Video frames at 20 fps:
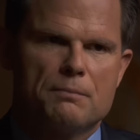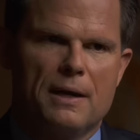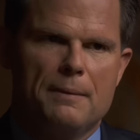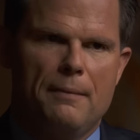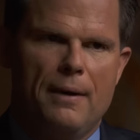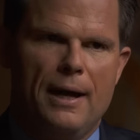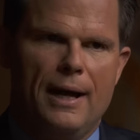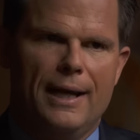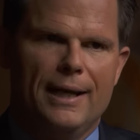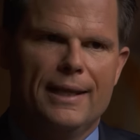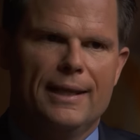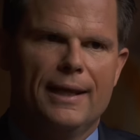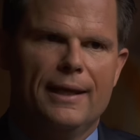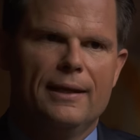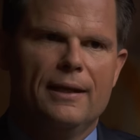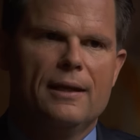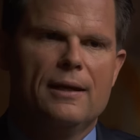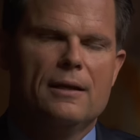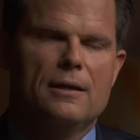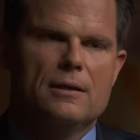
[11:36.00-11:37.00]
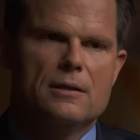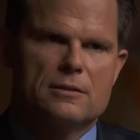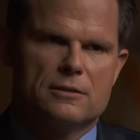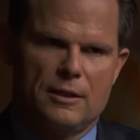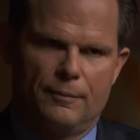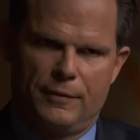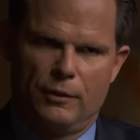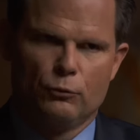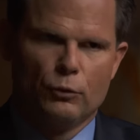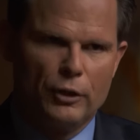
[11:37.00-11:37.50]
my mind that
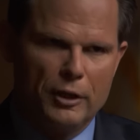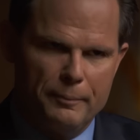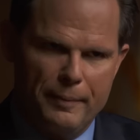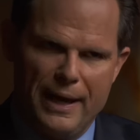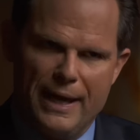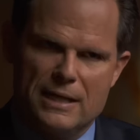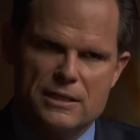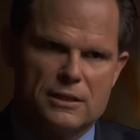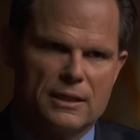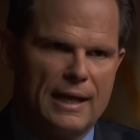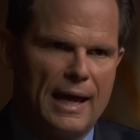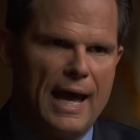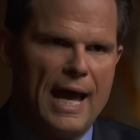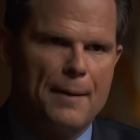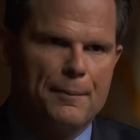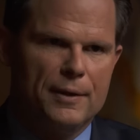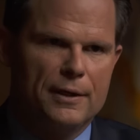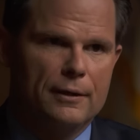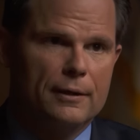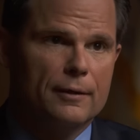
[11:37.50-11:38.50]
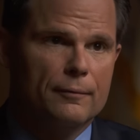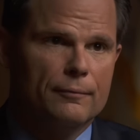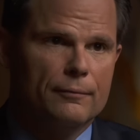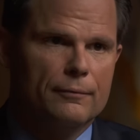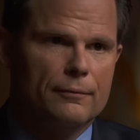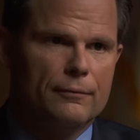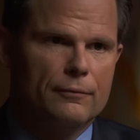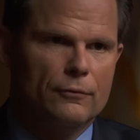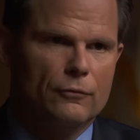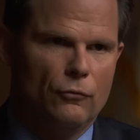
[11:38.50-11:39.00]
something really bad is going to happen to him
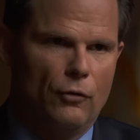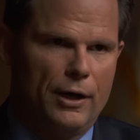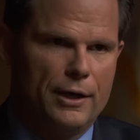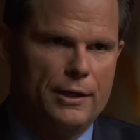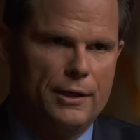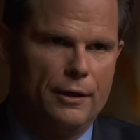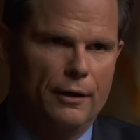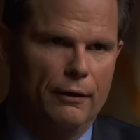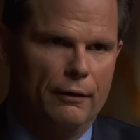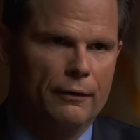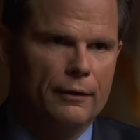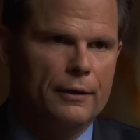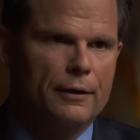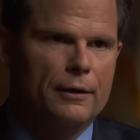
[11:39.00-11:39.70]
right here,